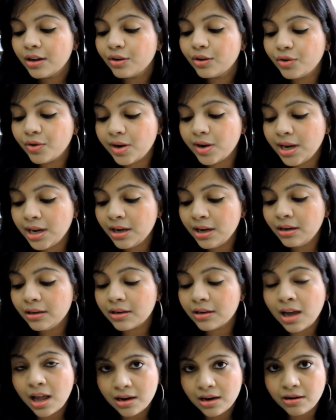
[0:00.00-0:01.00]
green
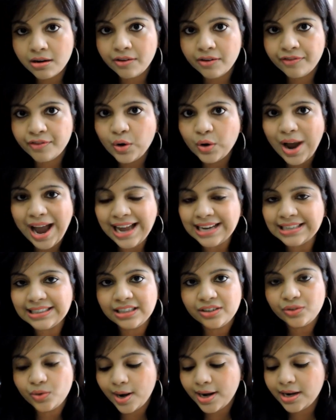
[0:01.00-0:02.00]
color for
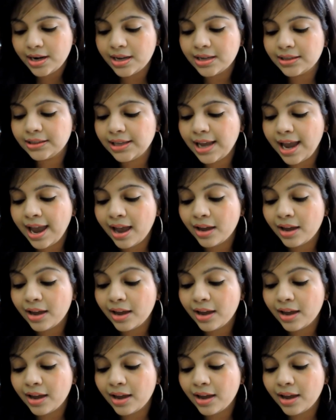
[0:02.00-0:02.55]
anti-redness